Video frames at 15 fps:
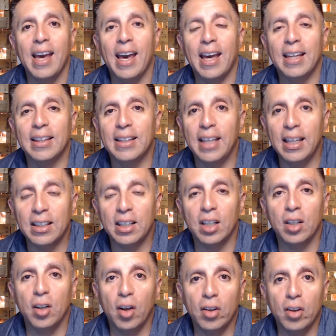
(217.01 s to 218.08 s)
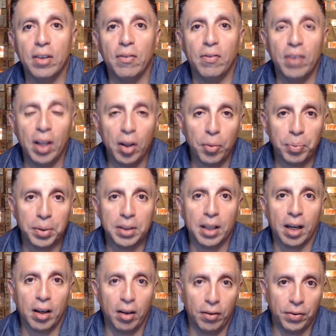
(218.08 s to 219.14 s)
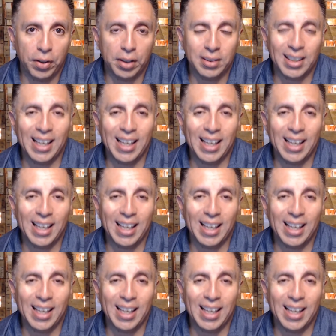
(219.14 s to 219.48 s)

and then they're not developing that confidence.